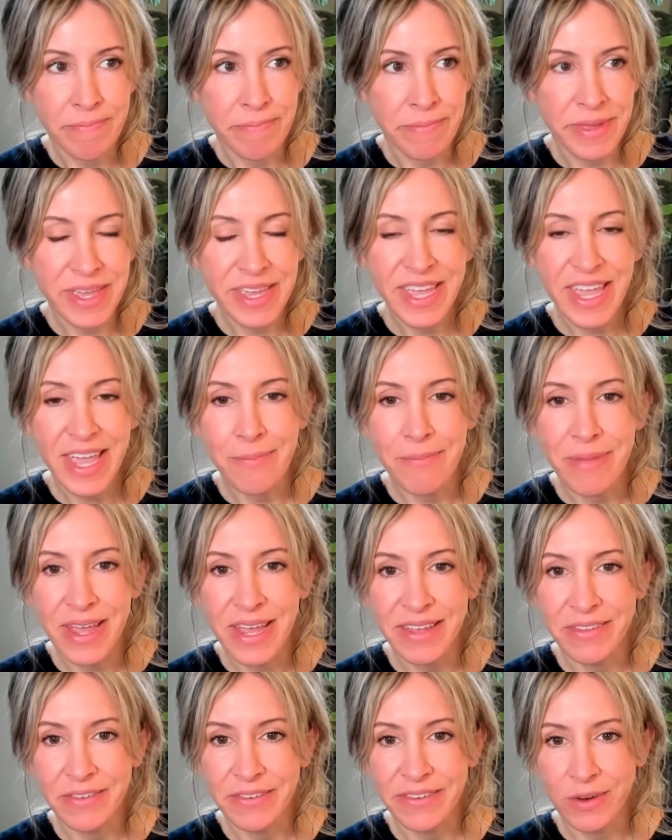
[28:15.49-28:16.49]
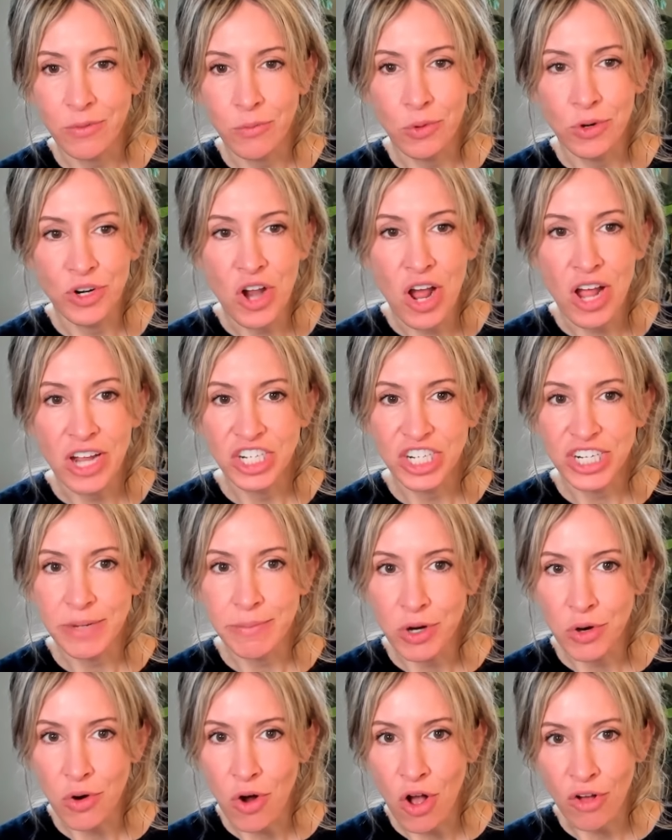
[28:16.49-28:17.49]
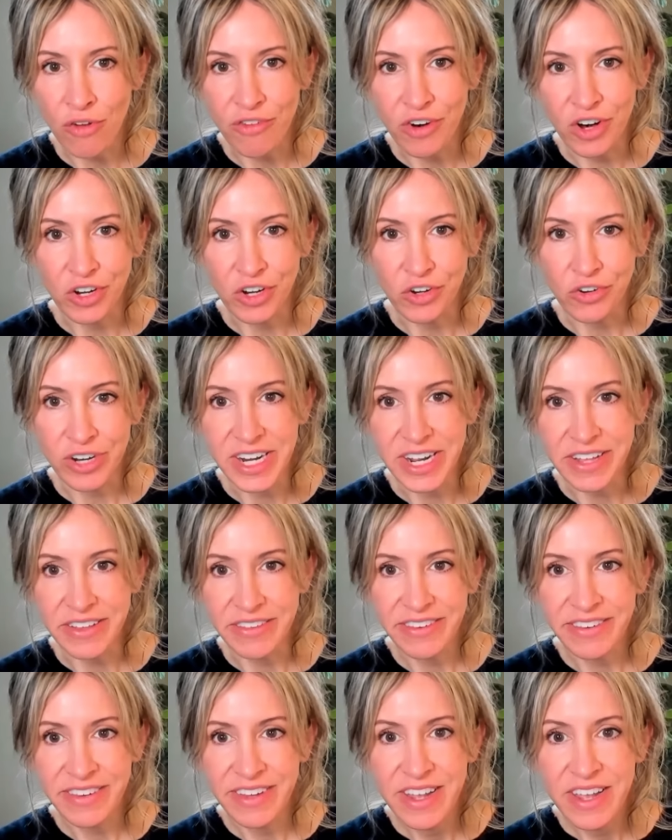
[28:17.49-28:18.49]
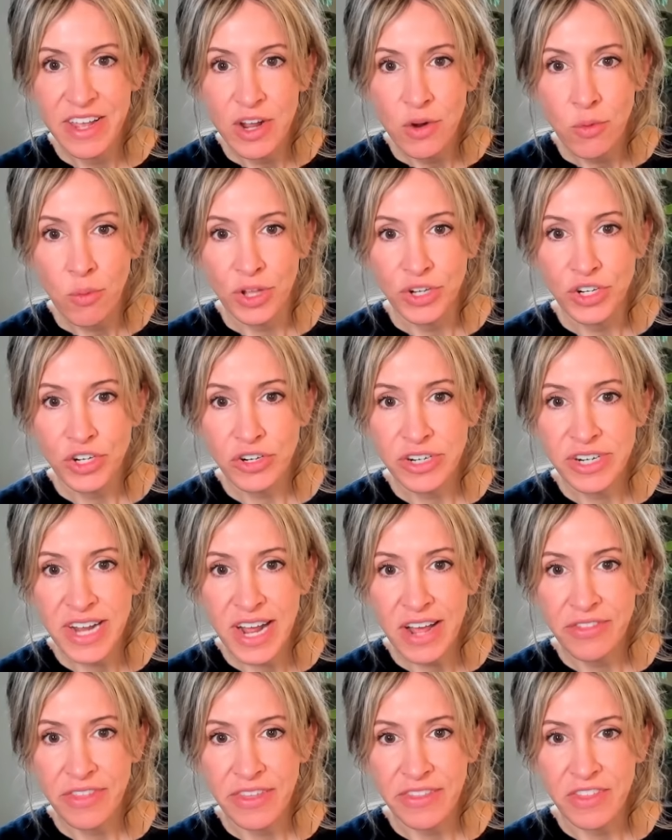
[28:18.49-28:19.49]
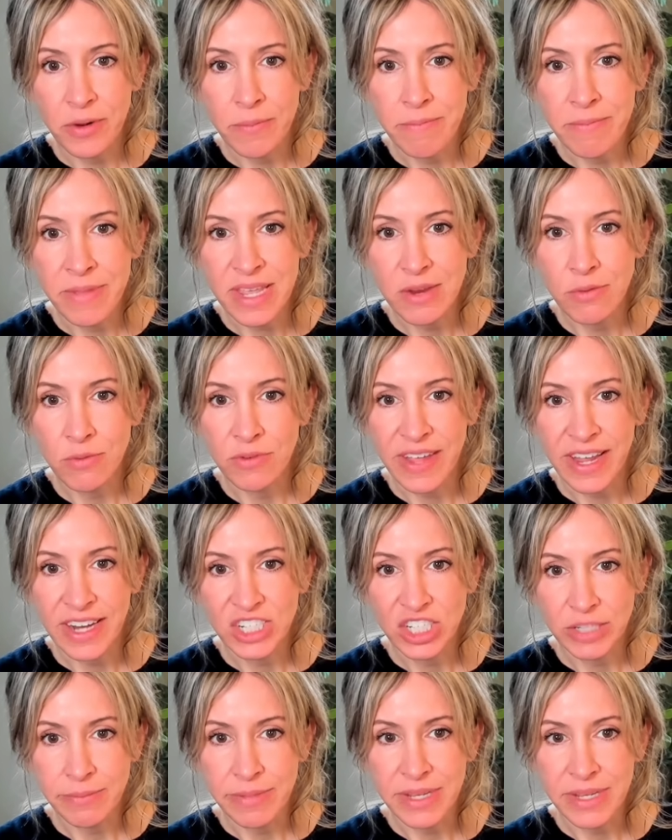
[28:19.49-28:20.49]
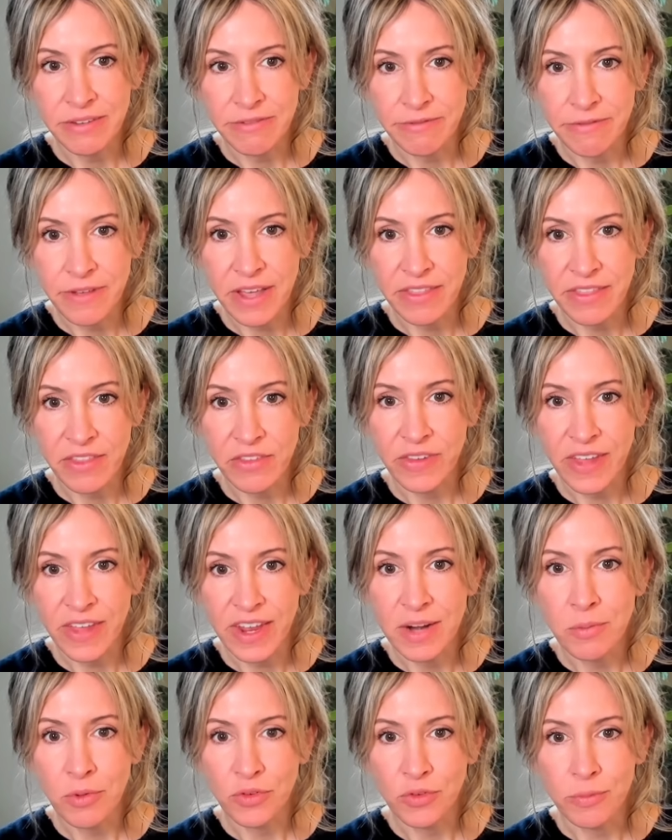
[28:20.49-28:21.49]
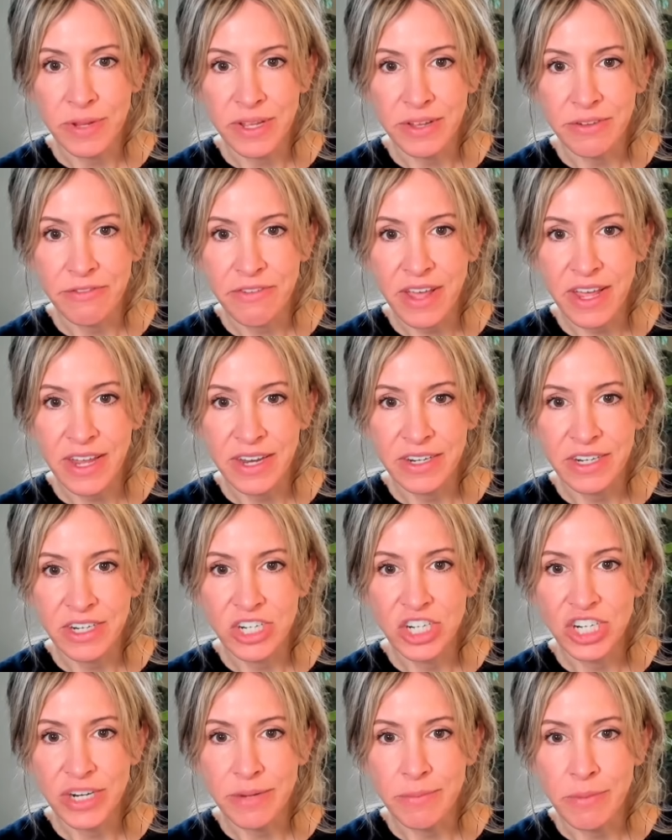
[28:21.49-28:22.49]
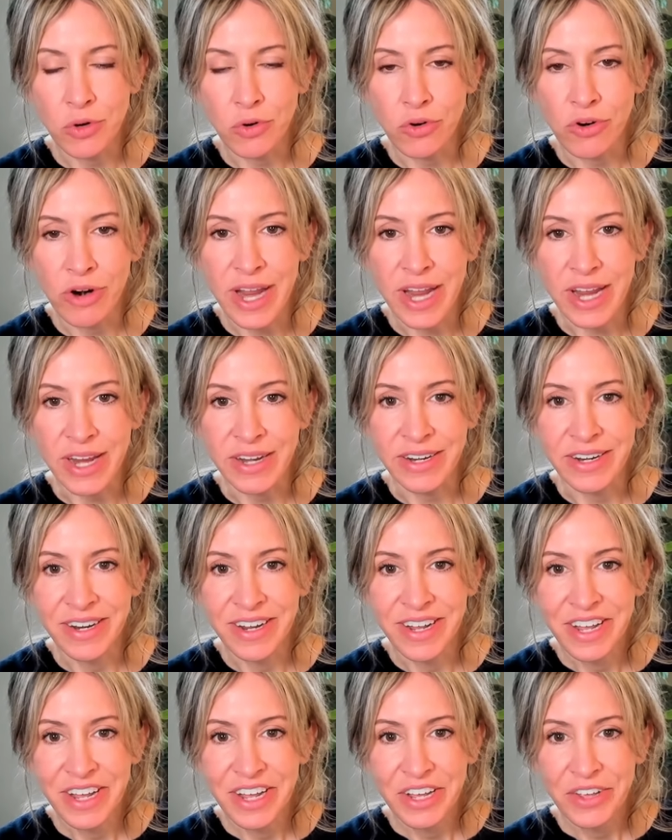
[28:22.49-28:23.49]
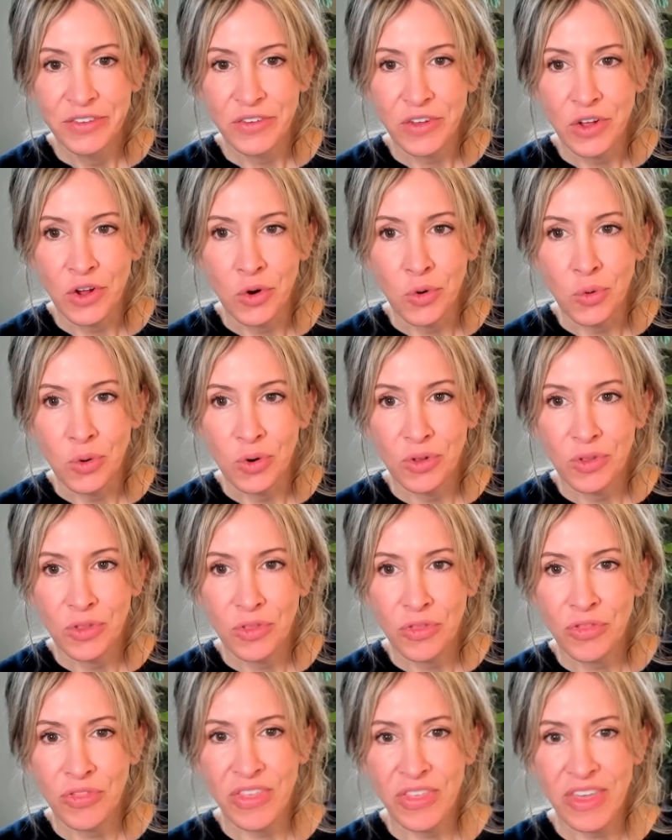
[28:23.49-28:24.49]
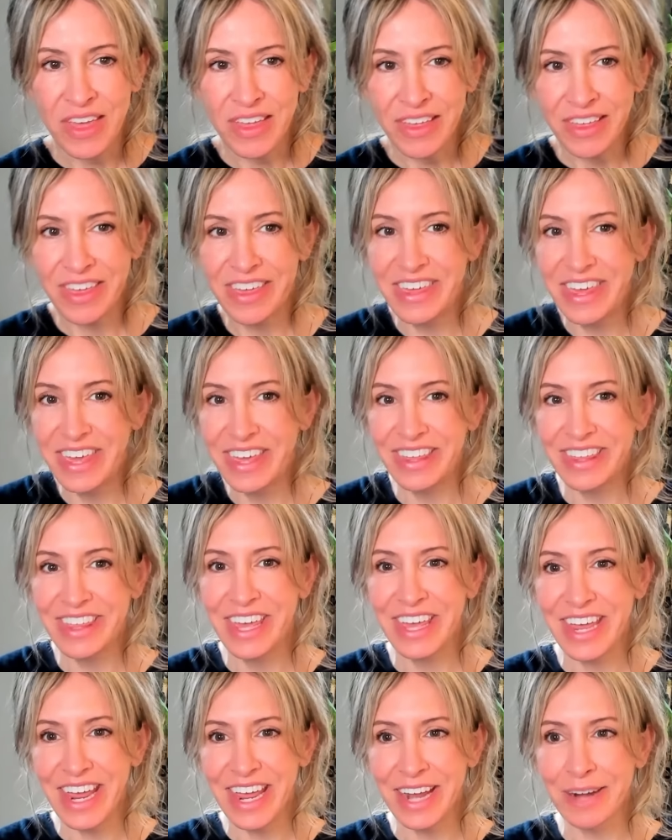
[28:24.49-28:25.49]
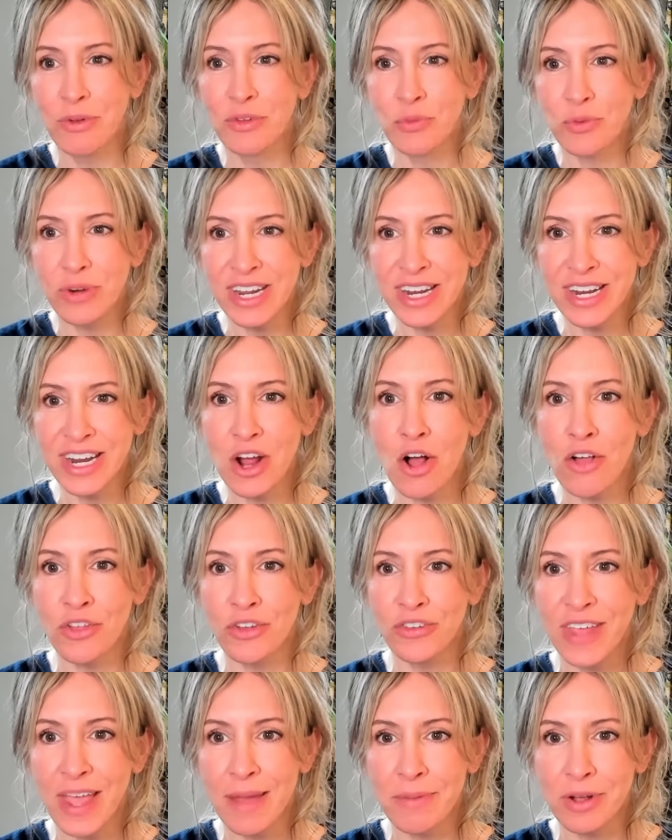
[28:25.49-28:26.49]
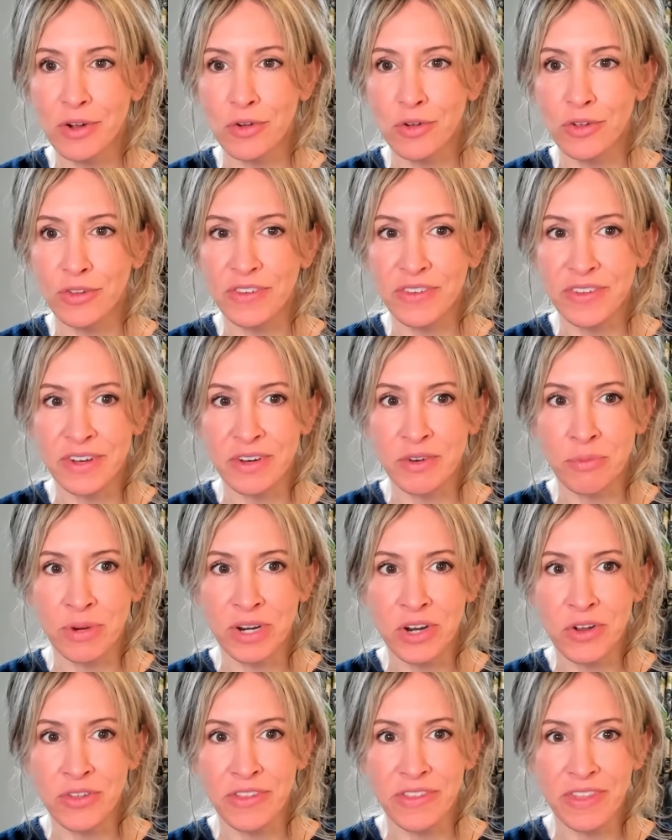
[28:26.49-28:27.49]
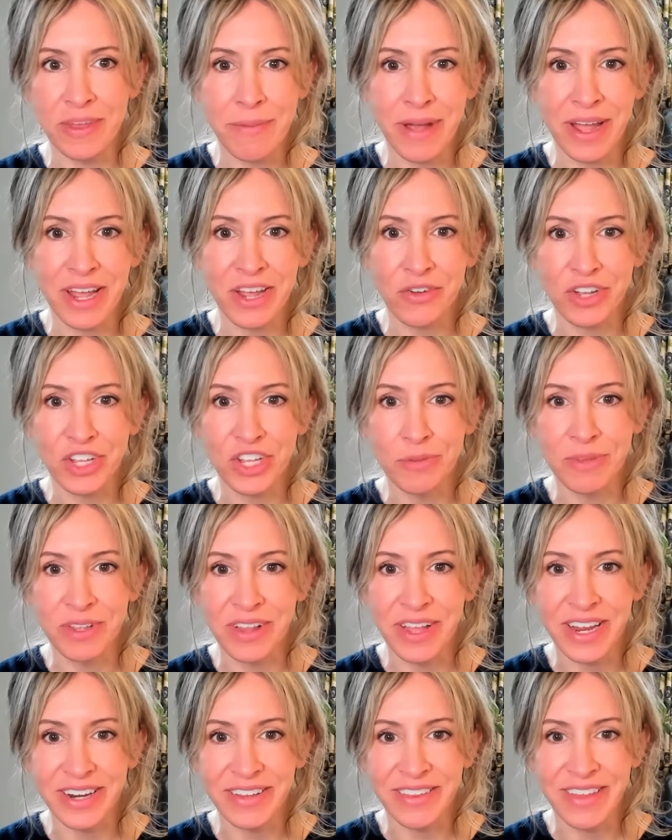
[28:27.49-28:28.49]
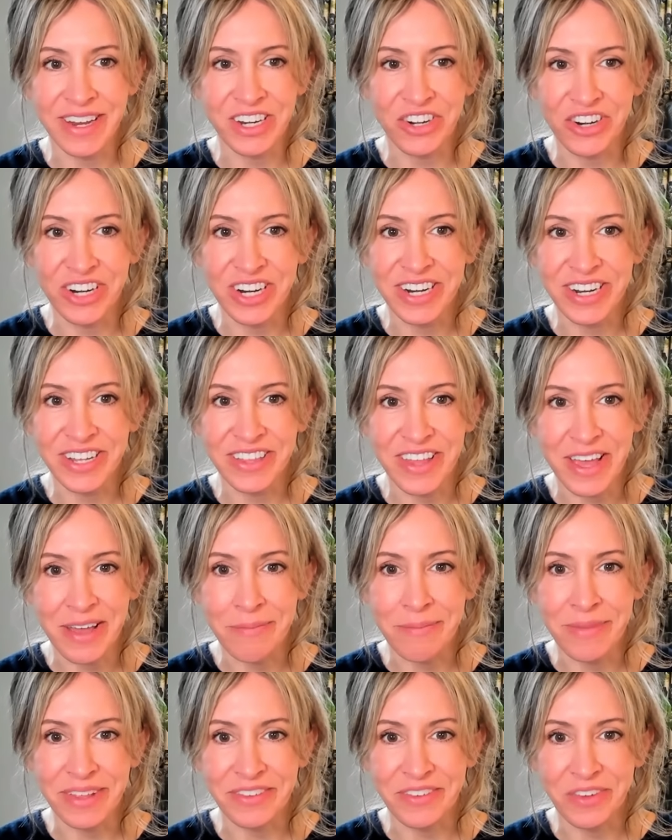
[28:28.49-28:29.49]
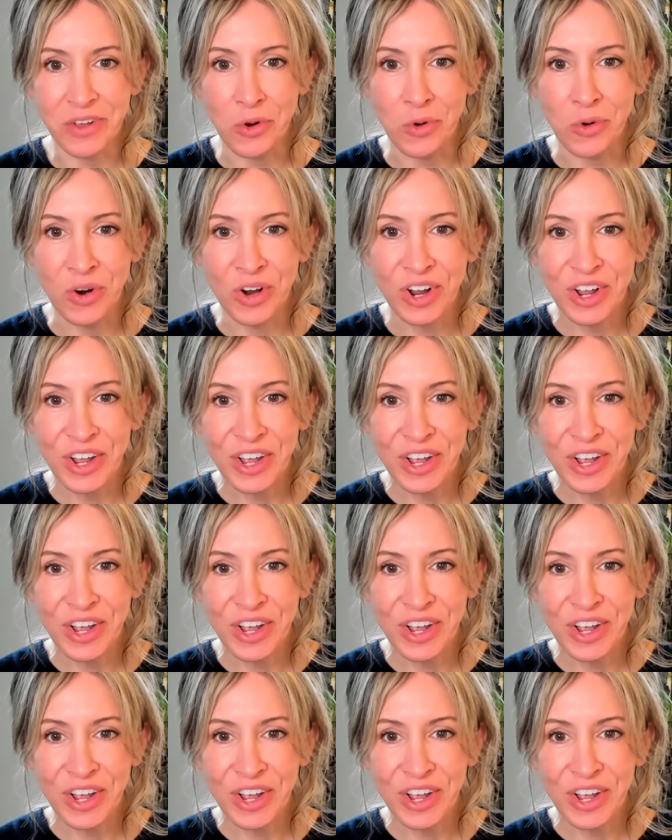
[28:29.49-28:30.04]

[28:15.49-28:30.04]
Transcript: big campaign that's like, we're non G M O, all of our ingredients. Well, it turned out that their meat was actually being fed, those animals were being fed G M O grain. So they, the animals were eating all those chemicals, and we know that they bioaccumulate and then you're eating them. And so